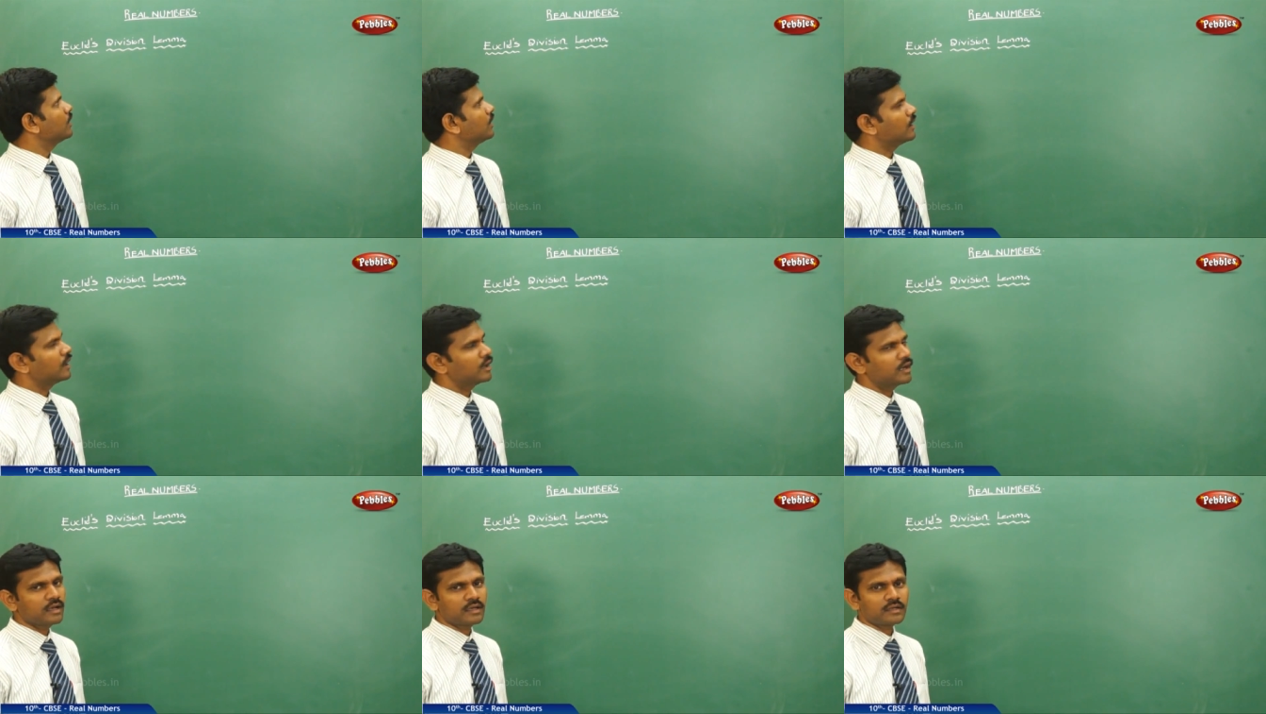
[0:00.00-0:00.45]

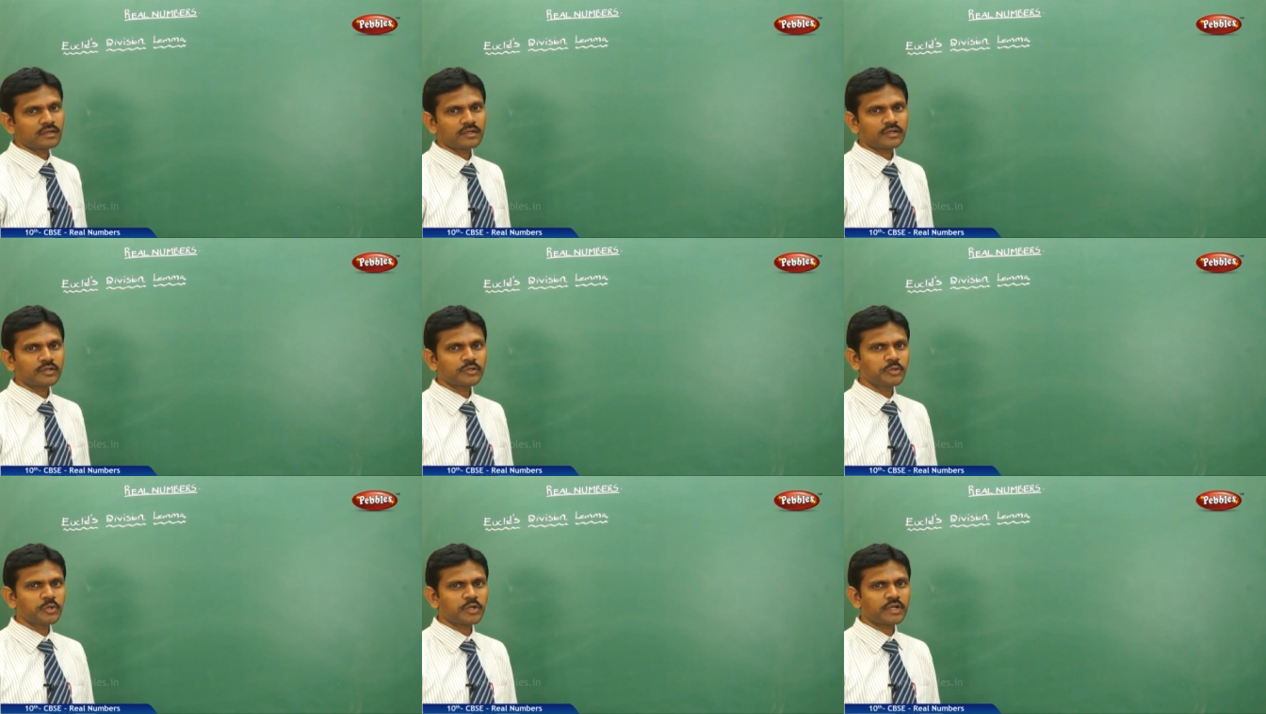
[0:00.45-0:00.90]
or
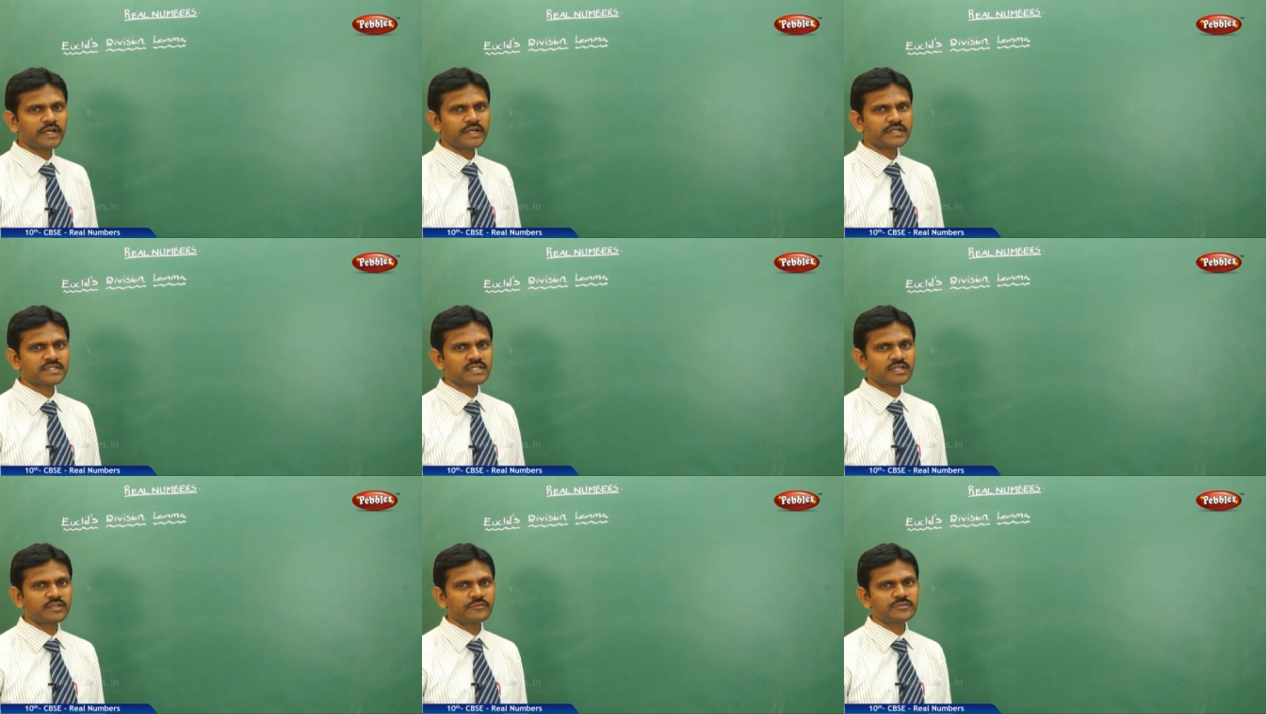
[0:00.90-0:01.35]

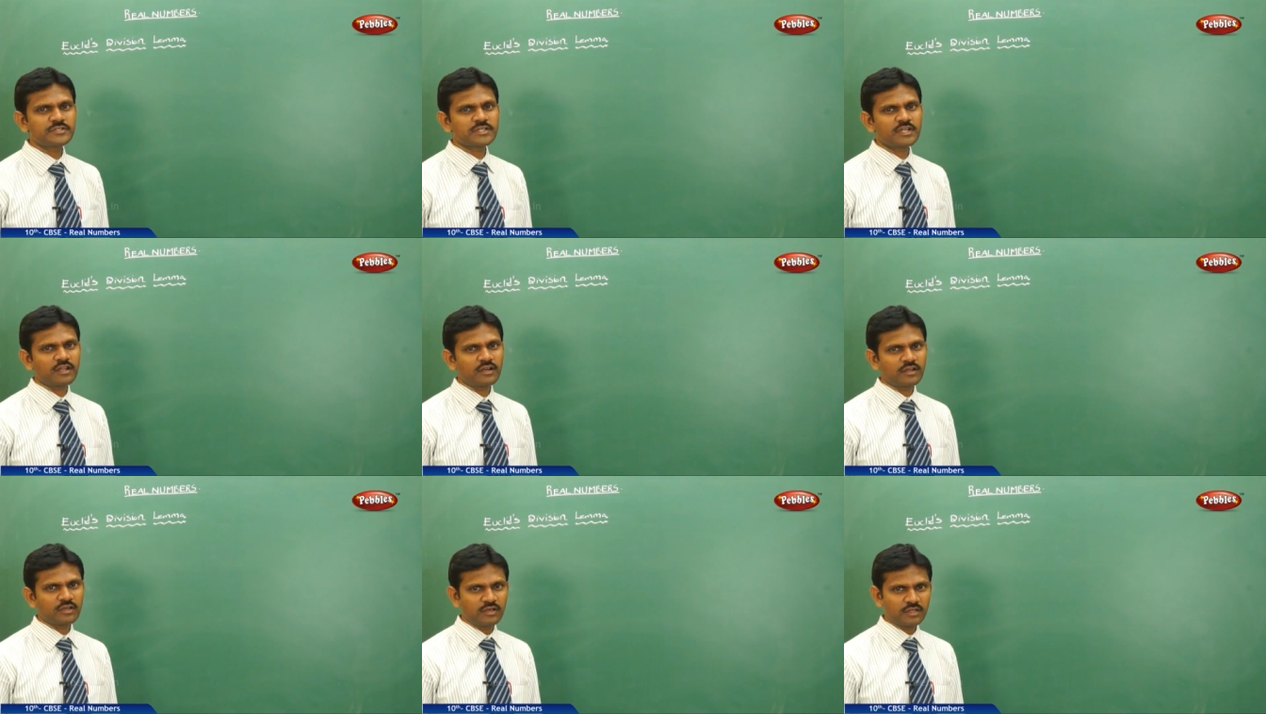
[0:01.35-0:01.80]
Euclid's division
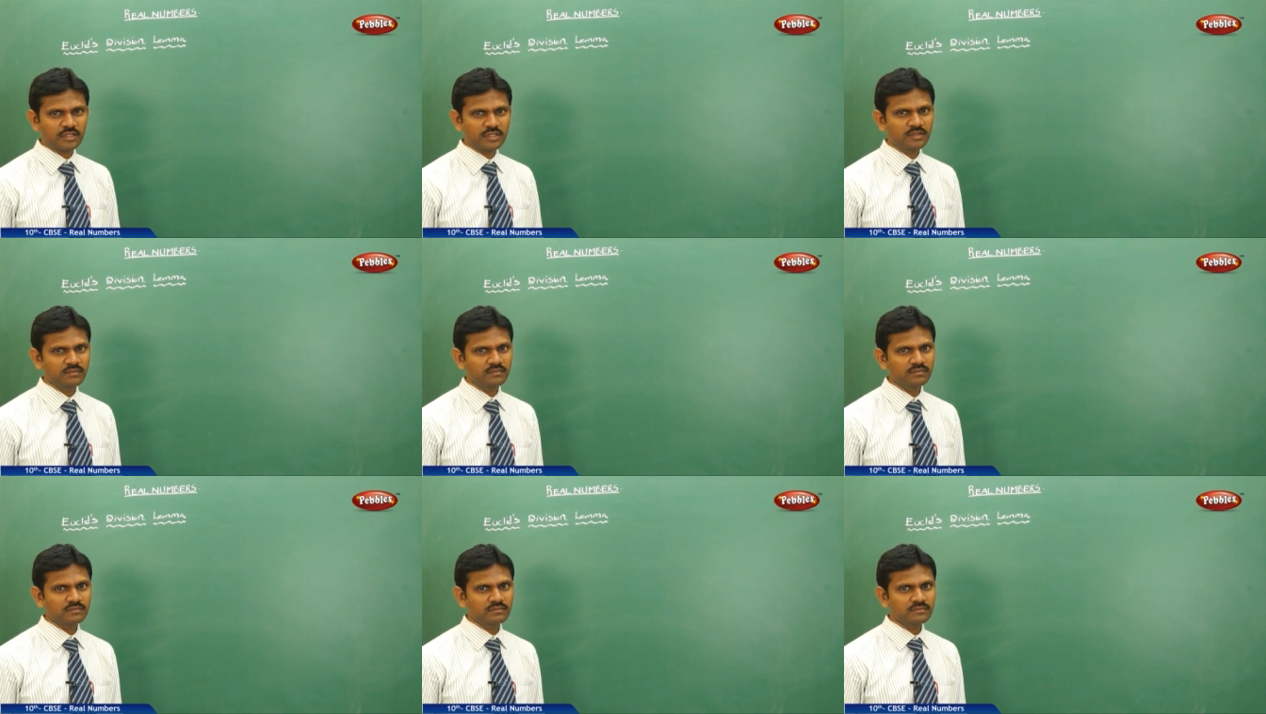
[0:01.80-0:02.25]
algorithm.